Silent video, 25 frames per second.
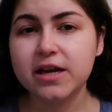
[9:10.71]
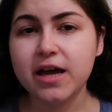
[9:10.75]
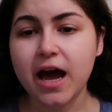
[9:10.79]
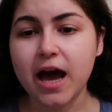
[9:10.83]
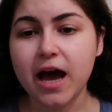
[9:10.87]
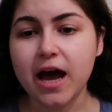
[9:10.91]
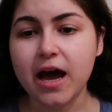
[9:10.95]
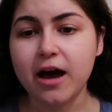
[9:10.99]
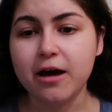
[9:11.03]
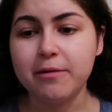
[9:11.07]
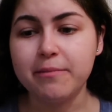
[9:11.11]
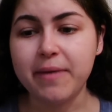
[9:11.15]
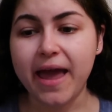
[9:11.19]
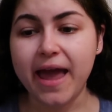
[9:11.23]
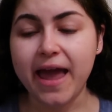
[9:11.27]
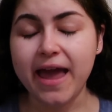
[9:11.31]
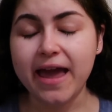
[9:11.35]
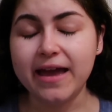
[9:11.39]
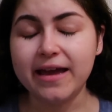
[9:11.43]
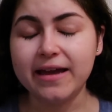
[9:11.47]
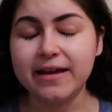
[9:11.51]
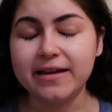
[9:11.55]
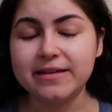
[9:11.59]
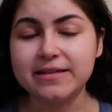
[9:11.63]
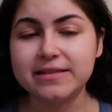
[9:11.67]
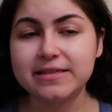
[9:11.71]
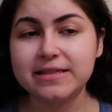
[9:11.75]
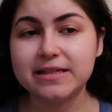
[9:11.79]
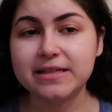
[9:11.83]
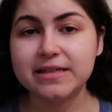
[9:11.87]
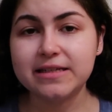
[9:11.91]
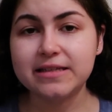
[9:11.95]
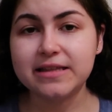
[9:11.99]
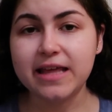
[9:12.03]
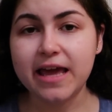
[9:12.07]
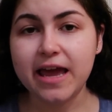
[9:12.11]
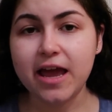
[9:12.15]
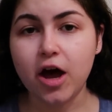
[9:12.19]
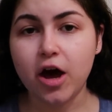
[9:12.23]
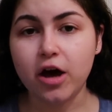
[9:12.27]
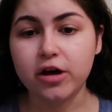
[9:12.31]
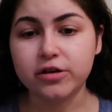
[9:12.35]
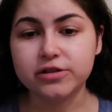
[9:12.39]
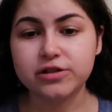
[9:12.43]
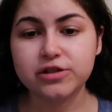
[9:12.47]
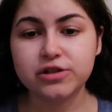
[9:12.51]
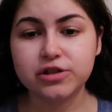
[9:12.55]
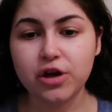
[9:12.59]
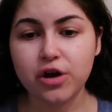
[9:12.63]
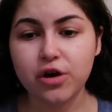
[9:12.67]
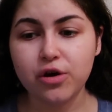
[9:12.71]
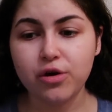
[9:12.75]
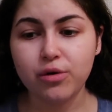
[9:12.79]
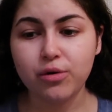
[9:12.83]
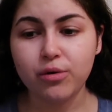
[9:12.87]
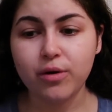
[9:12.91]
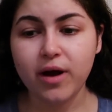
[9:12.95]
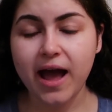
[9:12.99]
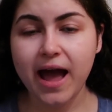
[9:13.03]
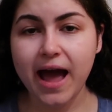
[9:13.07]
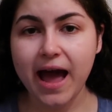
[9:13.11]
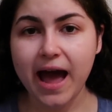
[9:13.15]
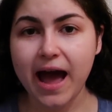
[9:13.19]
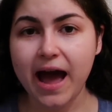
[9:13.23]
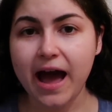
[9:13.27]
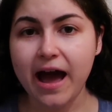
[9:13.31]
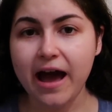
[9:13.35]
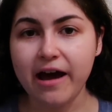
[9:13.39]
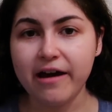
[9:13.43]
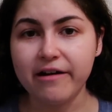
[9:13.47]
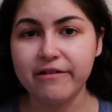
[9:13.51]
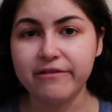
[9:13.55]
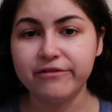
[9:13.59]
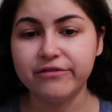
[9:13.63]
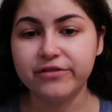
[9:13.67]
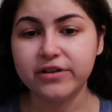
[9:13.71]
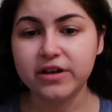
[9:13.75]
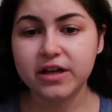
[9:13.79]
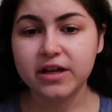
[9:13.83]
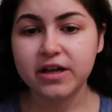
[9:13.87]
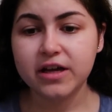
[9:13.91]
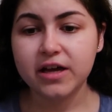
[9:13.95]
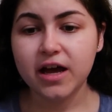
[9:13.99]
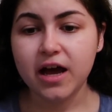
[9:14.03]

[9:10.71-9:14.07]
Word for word: Um, and they also have